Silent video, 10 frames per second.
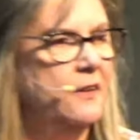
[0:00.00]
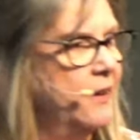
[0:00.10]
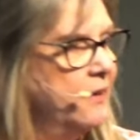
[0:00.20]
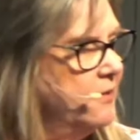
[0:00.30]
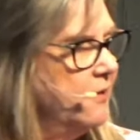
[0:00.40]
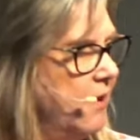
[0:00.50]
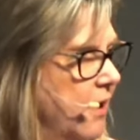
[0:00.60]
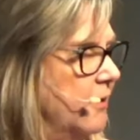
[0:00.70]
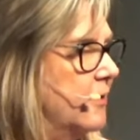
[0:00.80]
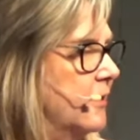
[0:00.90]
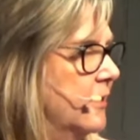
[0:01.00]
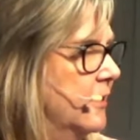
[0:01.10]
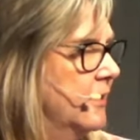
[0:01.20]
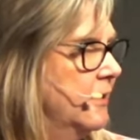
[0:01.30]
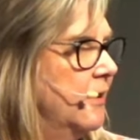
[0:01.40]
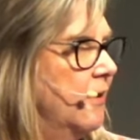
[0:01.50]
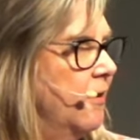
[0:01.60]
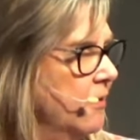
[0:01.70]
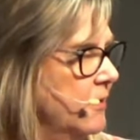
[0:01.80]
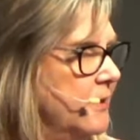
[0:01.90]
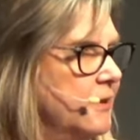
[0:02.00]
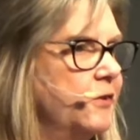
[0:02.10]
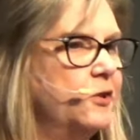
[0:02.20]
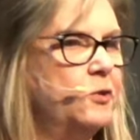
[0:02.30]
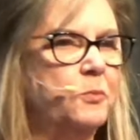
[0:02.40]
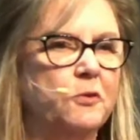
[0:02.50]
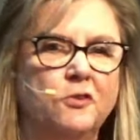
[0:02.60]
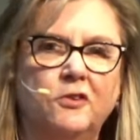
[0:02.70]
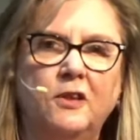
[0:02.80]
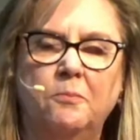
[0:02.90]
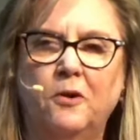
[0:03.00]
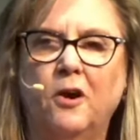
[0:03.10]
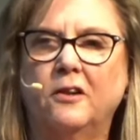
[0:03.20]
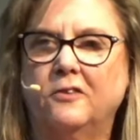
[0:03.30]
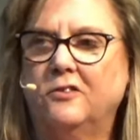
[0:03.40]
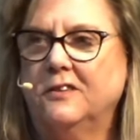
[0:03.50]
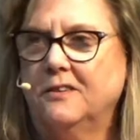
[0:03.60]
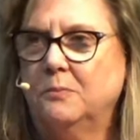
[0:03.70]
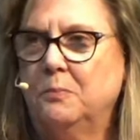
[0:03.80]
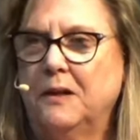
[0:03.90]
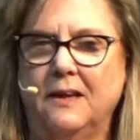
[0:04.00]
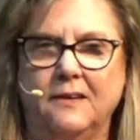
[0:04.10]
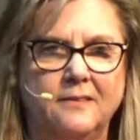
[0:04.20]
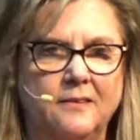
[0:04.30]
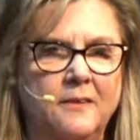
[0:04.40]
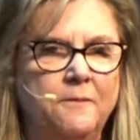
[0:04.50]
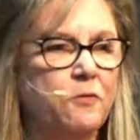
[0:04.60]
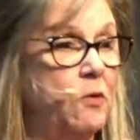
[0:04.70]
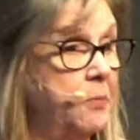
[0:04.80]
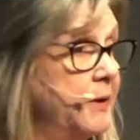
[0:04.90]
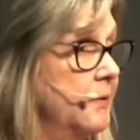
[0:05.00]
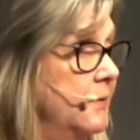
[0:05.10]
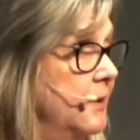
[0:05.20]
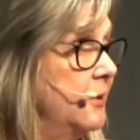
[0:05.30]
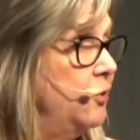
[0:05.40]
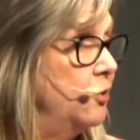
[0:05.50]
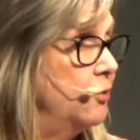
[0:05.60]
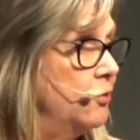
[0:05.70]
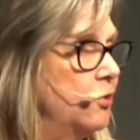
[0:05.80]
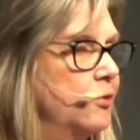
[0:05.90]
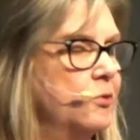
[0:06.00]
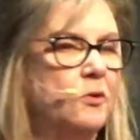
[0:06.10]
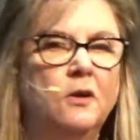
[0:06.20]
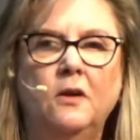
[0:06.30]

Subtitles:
and to honor all the individuals that brought us to this place where we continue to